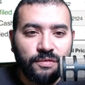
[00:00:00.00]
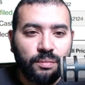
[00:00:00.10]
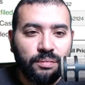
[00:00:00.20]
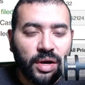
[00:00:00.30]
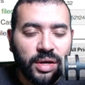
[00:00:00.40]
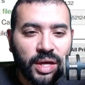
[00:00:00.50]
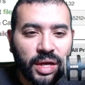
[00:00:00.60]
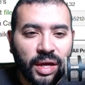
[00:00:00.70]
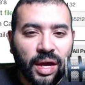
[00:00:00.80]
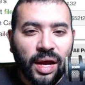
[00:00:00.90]
from
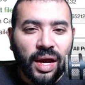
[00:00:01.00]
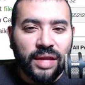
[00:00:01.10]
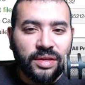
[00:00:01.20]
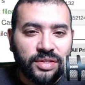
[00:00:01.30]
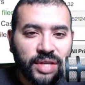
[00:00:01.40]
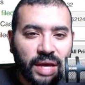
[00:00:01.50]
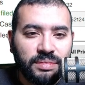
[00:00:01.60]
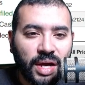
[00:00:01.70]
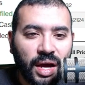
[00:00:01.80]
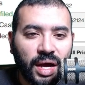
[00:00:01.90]
Monday at the
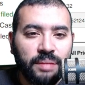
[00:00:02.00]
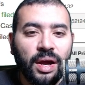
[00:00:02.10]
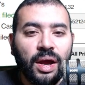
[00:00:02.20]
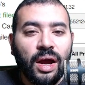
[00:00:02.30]
same time.